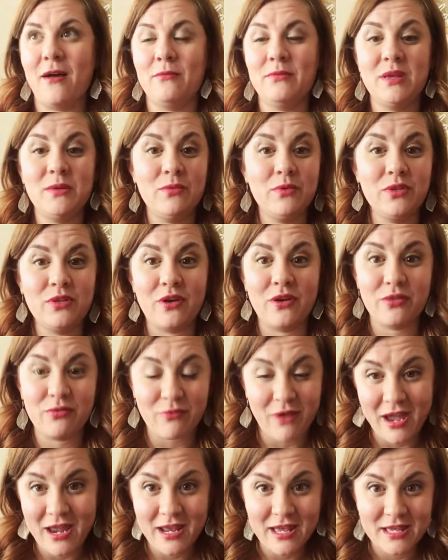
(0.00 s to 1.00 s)
People with
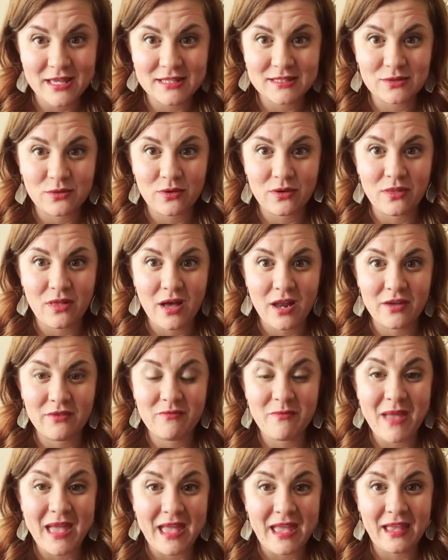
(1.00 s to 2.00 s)
arthritis or a lot
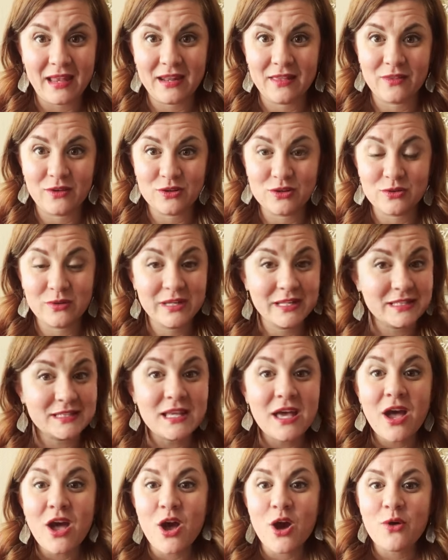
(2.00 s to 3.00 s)
of pain in their joints.
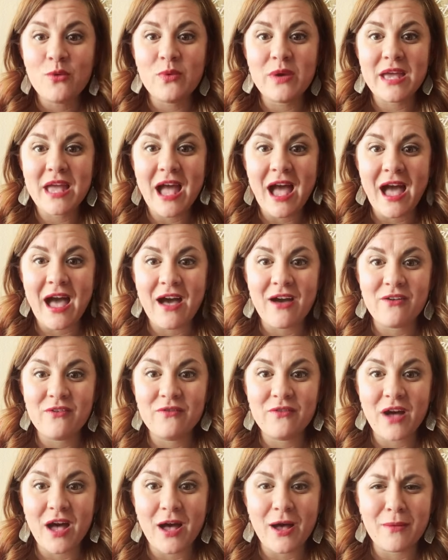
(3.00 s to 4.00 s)
We
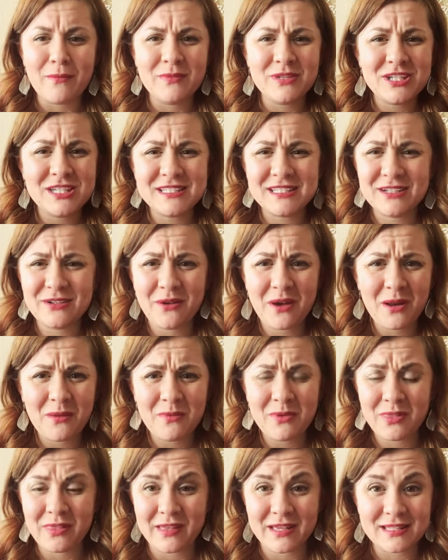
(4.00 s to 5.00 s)
have just
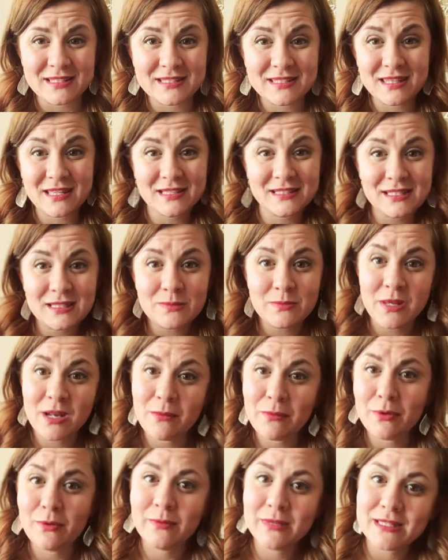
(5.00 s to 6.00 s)
incredible things. Things that speed
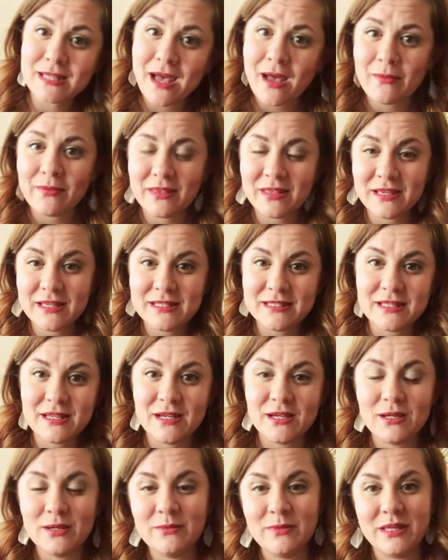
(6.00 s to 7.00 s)
up your
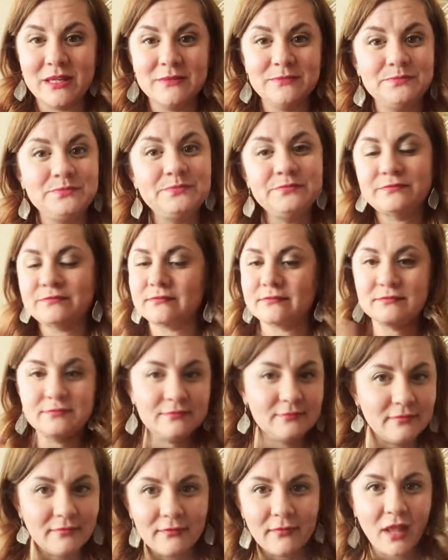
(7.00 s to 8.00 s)
metabolism and
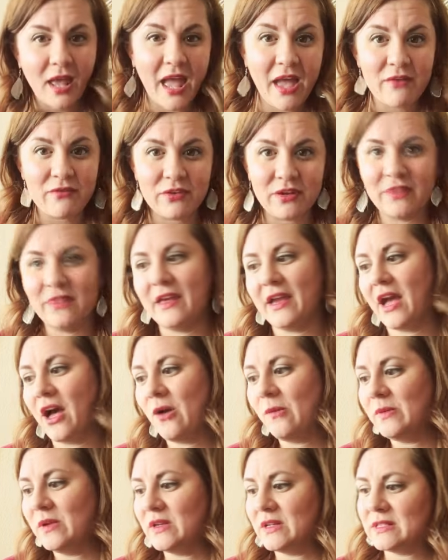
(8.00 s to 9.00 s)
everything.
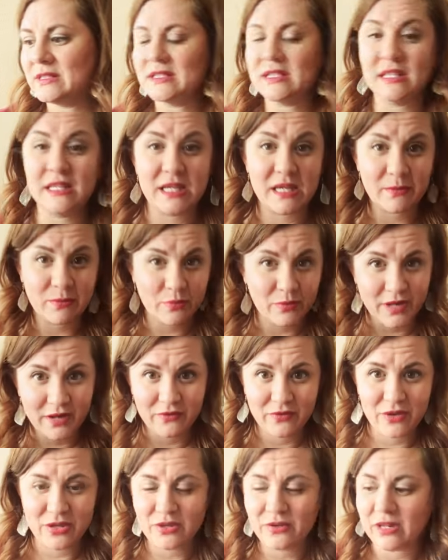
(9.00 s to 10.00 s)
Help you to sleep,
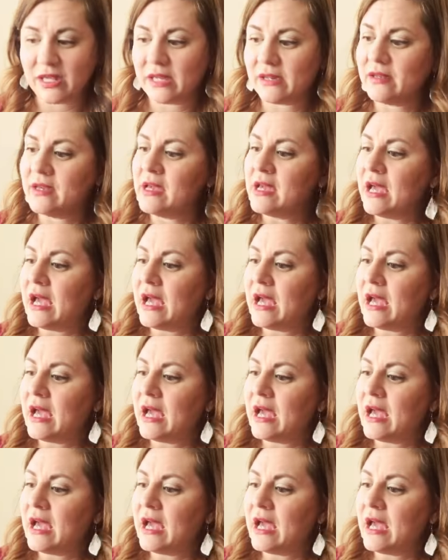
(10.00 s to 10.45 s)
whatever you need.